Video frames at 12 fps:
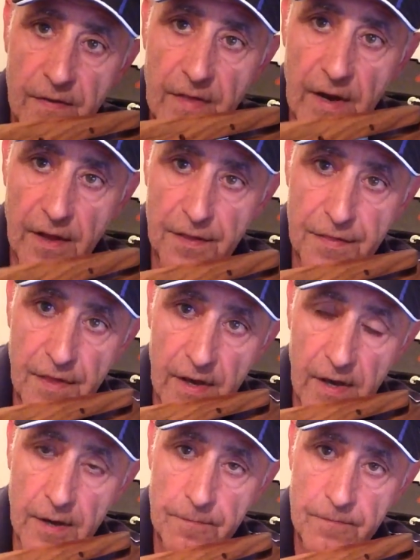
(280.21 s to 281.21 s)
that are
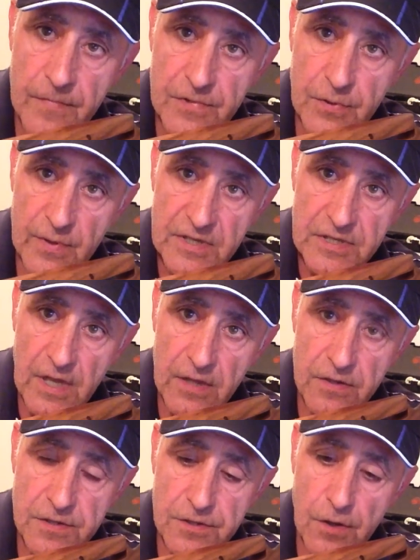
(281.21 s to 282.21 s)
thicker to extend
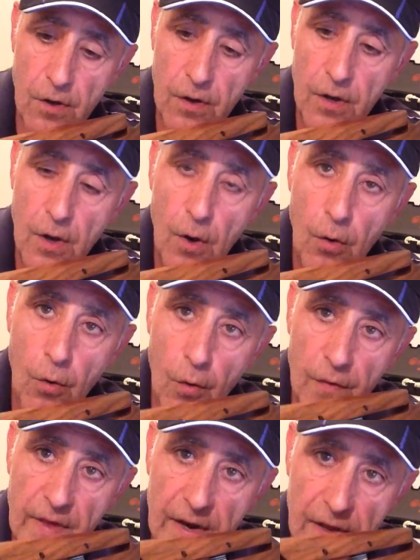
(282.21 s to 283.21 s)
the stock,
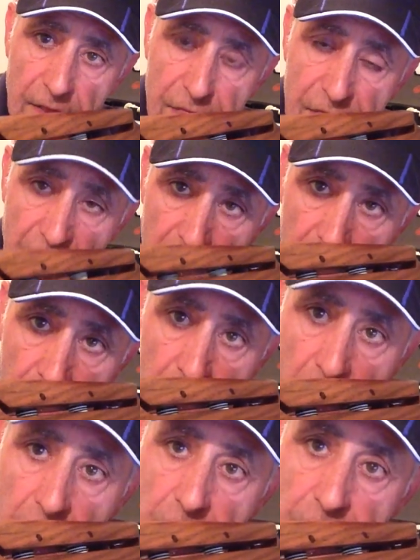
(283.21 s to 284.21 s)
or that are thinner
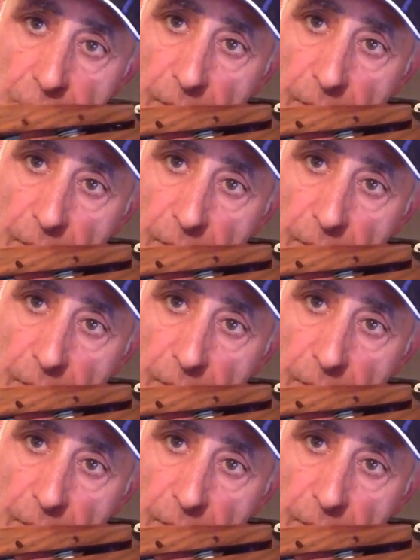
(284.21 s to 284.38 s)
to